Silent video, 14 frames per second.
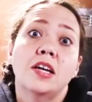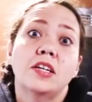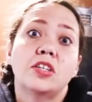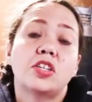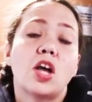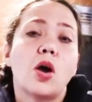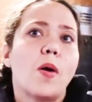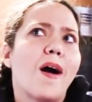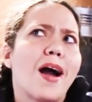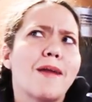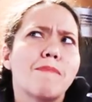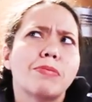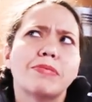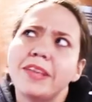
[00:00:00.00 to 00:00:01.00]
So
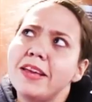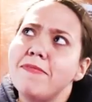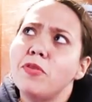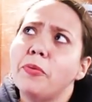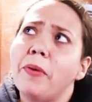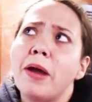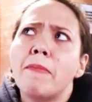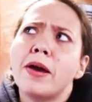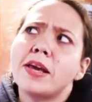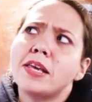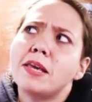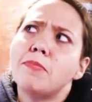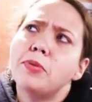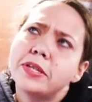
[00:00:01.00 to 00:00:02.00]
I believe the way
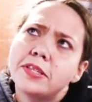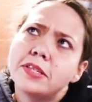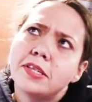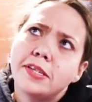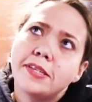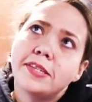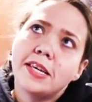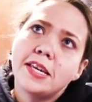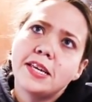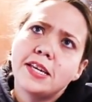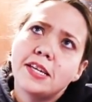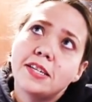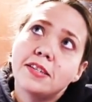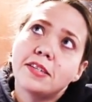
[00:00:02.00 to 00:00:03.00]
Mikey puts this
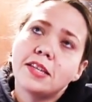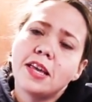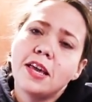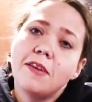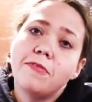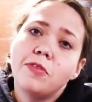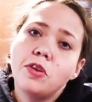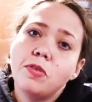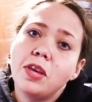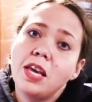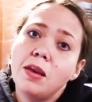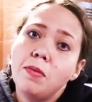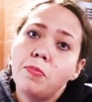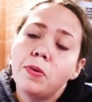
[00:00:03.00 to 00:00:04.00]
is, if you
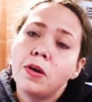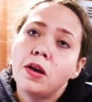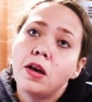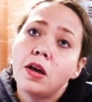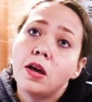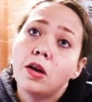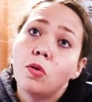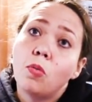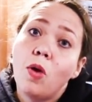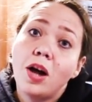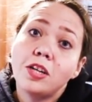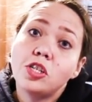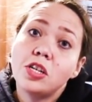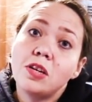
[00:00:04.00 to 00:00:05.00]
keep
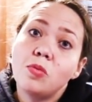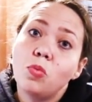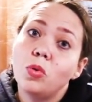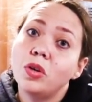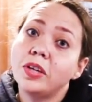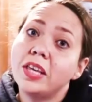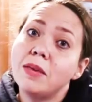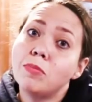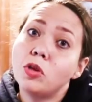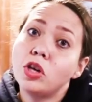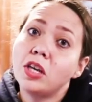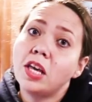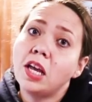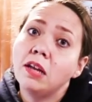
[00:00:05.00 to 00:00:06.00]
watching, we'll keep
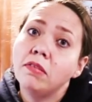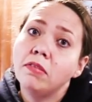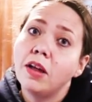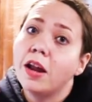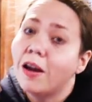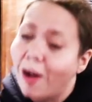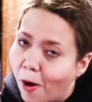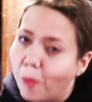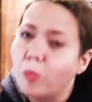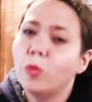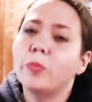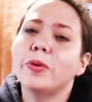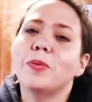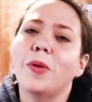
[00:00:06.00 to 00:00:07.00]
cooking, and all
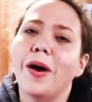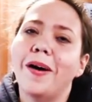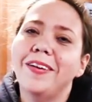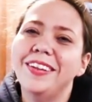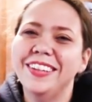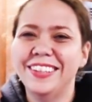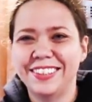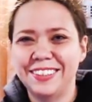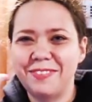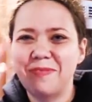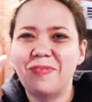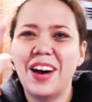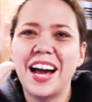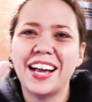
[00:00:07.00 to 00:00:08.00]
will be well.
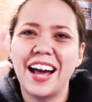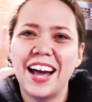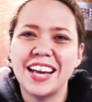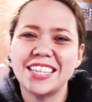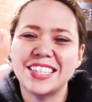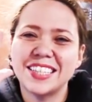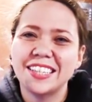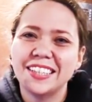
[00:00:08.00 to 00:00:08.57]
Bye, guys.